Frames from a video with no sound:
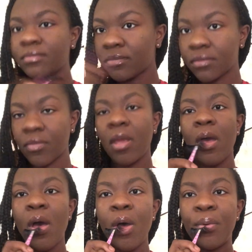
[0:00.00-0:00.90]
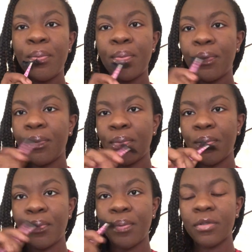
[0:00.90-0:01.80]
you have to let it dry
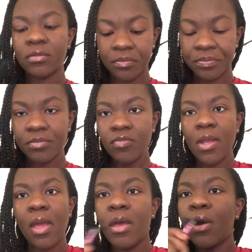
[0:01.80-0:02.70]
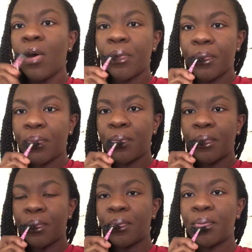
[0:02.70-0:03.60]
because you don't want to put it on your eye
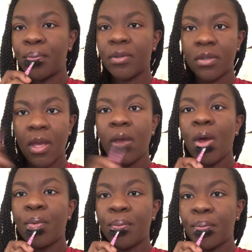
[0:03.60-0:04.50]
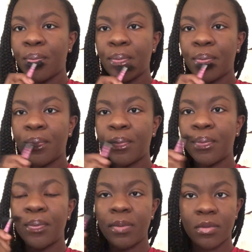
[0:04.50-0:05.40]
while it's too wet because then the eyelash is just
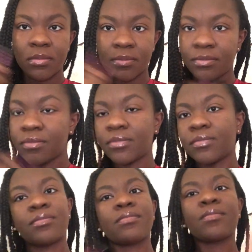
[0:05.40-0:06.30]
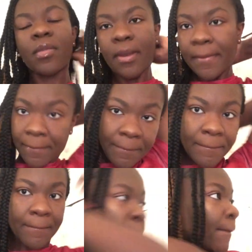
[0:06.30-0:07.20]
going to fall right off. So you want to
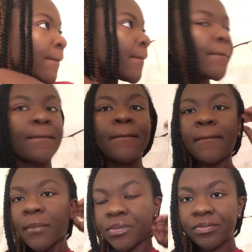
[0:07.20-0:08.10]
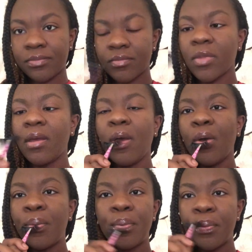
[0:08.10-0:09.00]
shake it, blow on it,
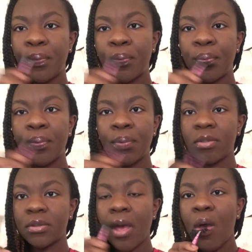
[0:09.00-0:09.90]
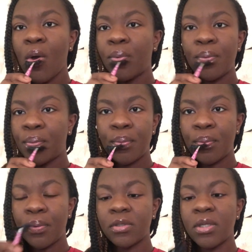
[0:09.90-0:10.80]
whatever you choose to do
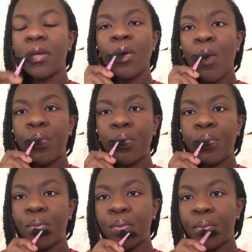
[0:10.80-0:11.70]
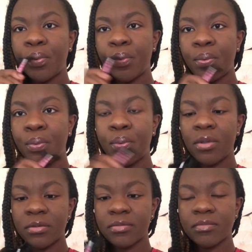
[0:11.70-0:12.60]
to get the glue a little tacky.
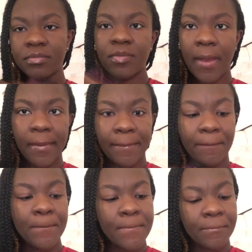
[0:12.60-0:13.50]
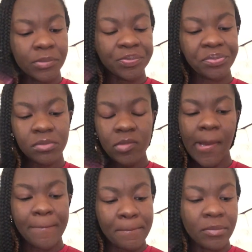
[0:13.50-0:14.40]
And then
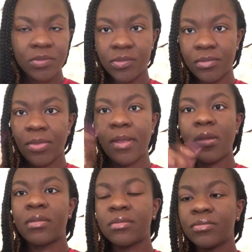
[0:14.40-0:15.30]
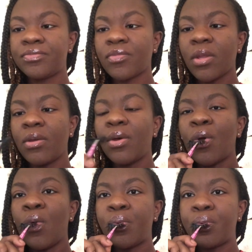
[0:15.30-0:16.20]
after maybe
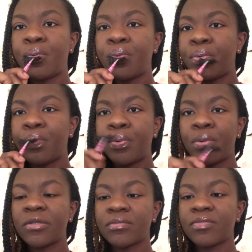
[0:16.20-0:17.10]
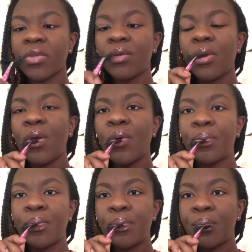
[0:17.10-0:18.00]
20 seconds or when you feel like
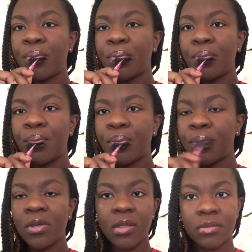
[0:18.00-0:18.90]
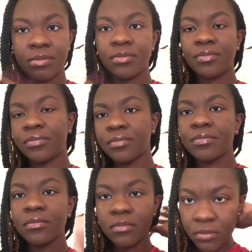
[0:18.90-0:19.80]
the glue has dried
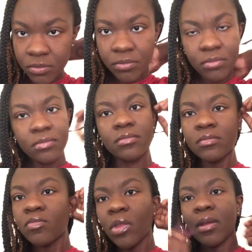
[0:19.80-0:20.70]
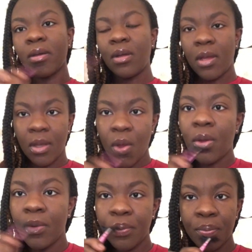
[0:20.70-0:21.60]
down a little, then that's when you will
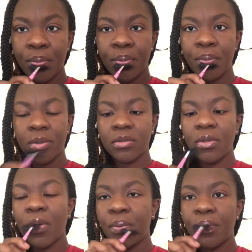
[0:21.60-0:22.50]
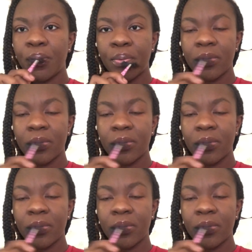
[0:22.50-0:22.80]
apply the eyelash.